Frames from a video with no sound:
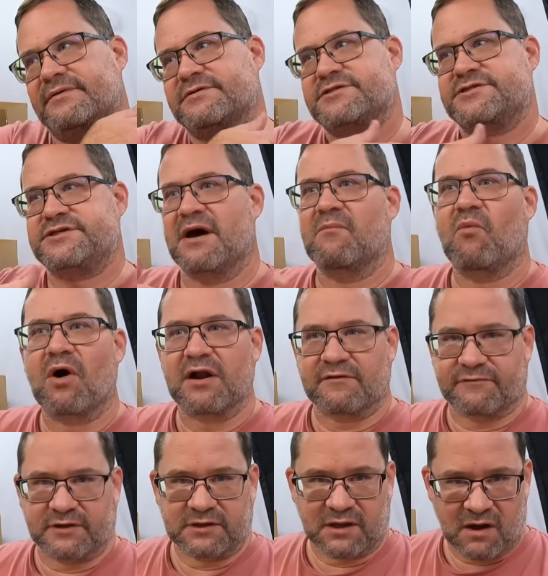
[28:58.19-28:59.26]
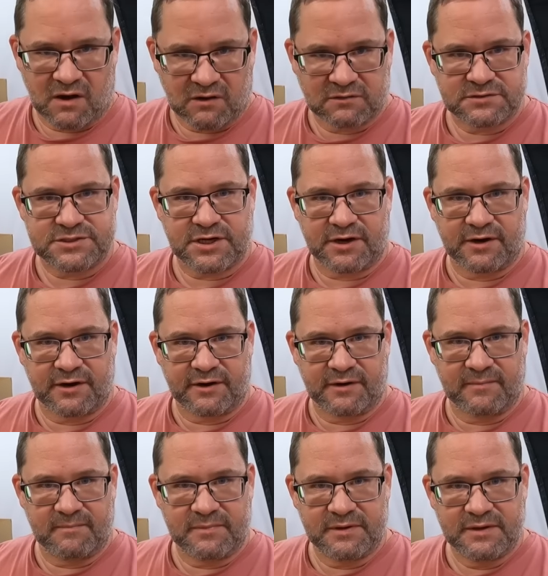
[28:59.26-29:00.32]
somewhat of a
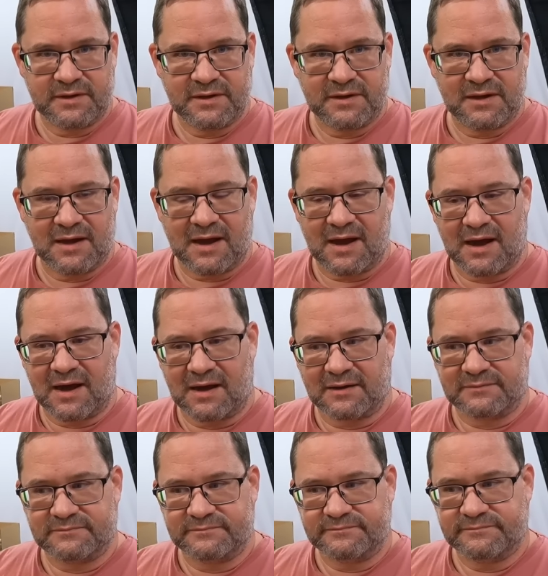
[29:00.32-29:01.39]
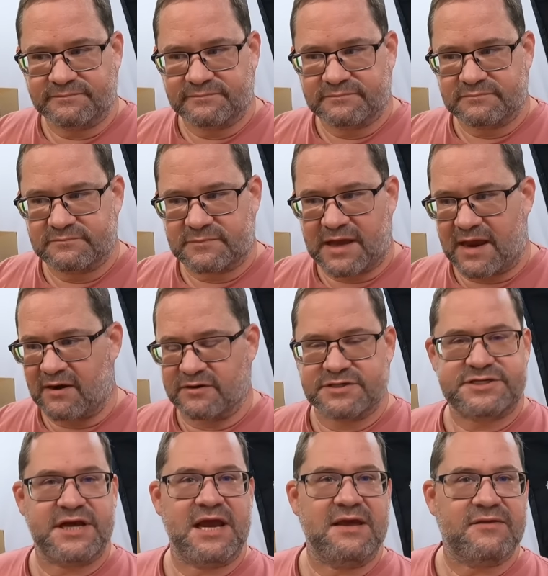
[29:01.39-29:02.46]
long-term um,
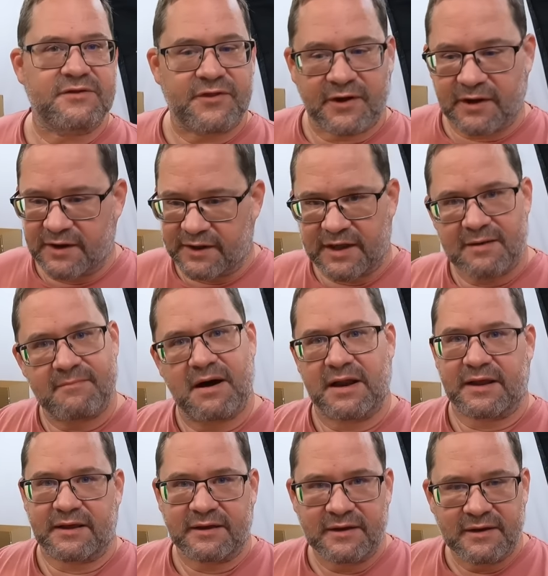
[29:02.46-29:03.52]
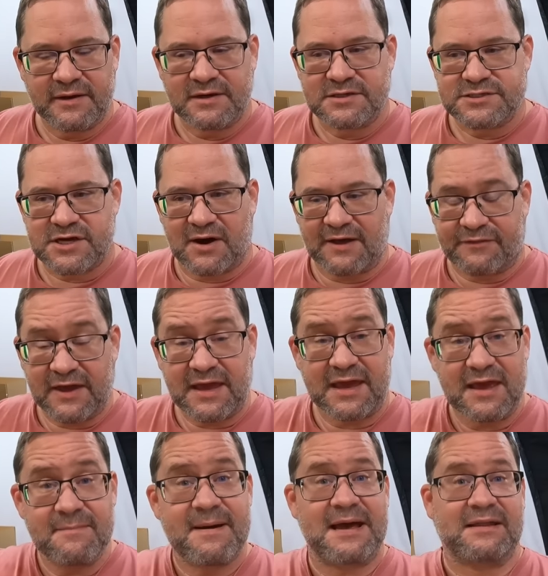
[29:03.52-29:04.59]
guarantee that they're going to get money so I think
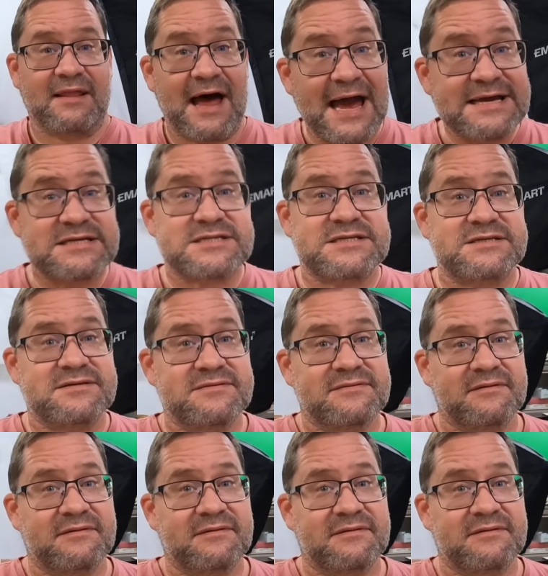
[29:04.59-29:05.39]
eBay likes